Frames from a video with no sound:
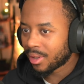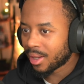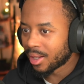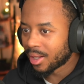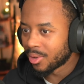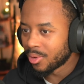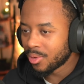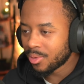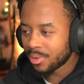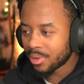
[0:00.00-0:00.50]

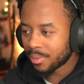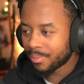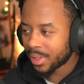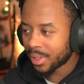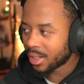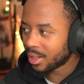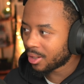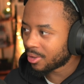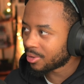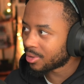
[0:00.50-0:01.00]
And who the
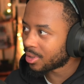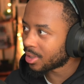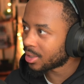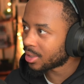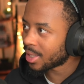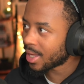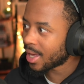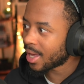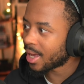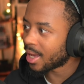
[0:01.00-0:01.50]
big ears
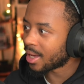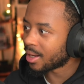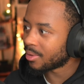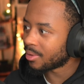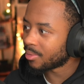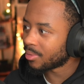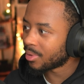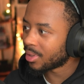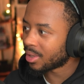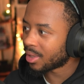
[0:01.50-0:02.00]
is
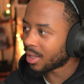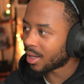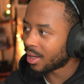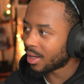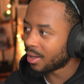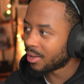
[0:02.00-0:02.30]
that? What the